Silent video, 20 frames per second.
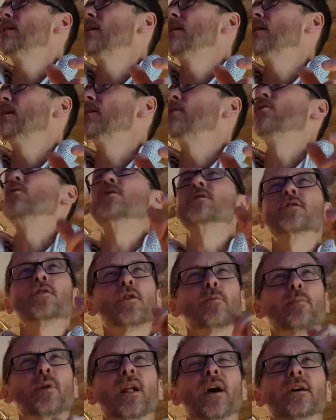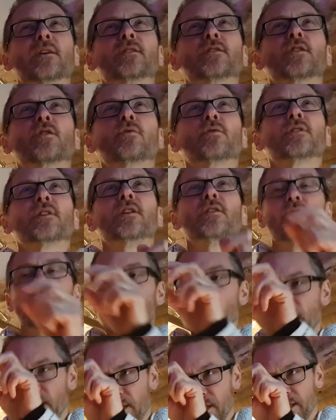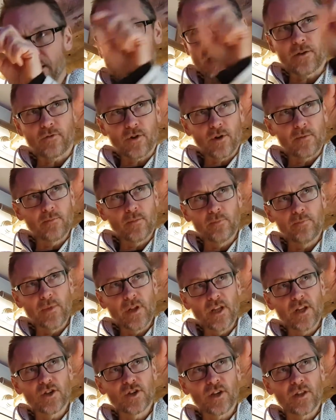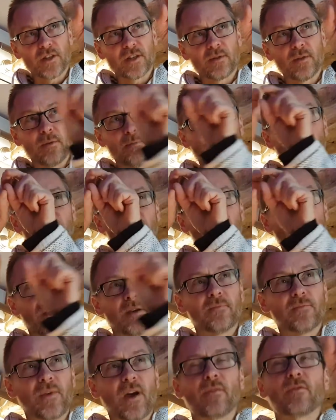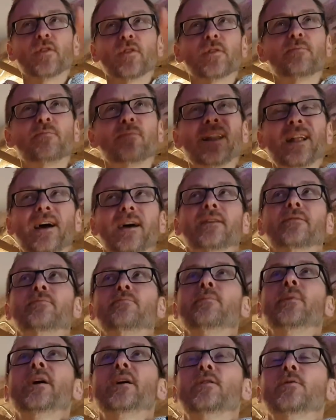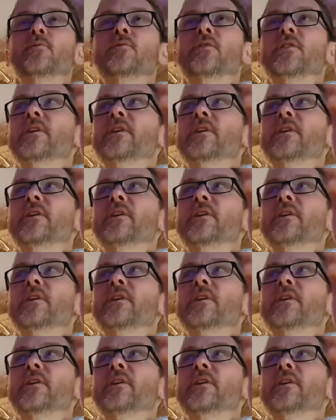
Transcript: Oh no, there's another plaque to go with, you know, the little Skagram miniature. This is I've got the plaque made up for